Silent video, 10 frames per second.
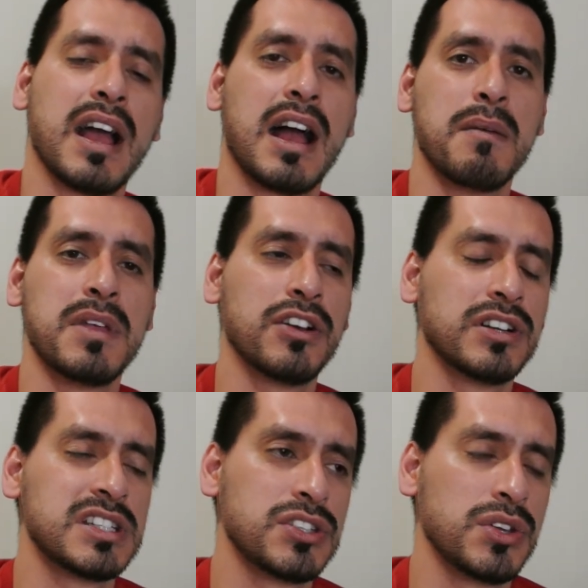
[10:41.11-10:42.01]
I'm
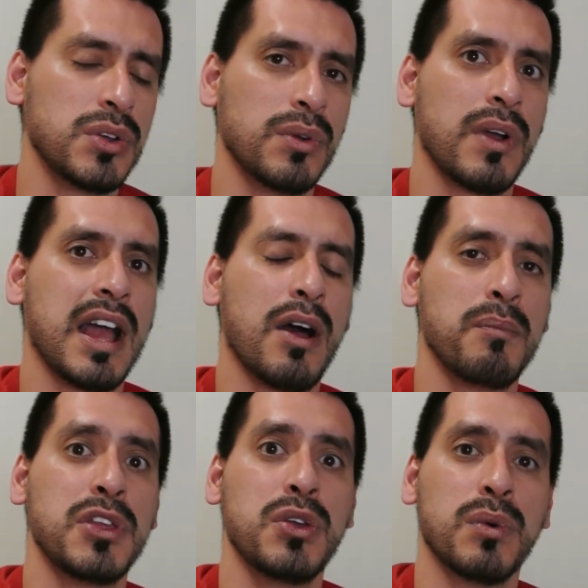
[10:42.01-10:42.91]
here to
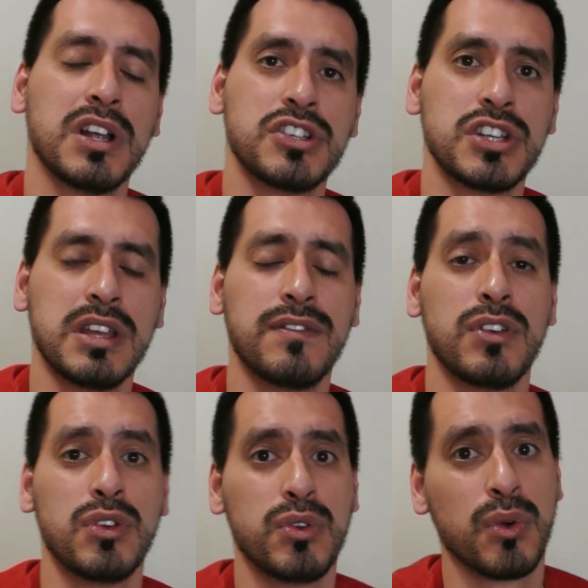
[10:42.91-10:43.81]
help you achieve
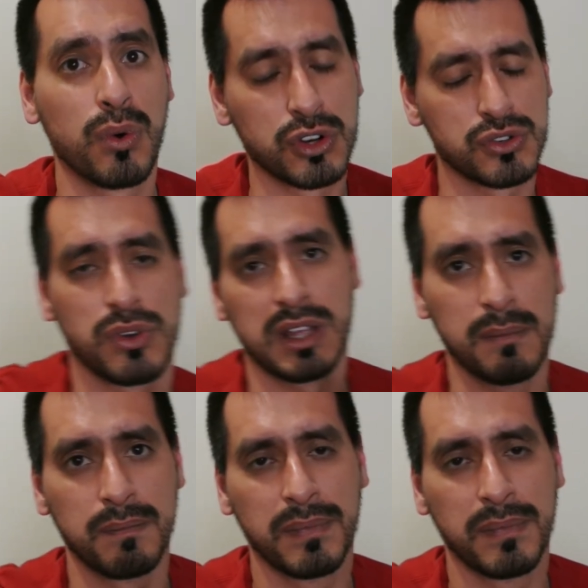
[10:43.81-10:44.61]
your dream.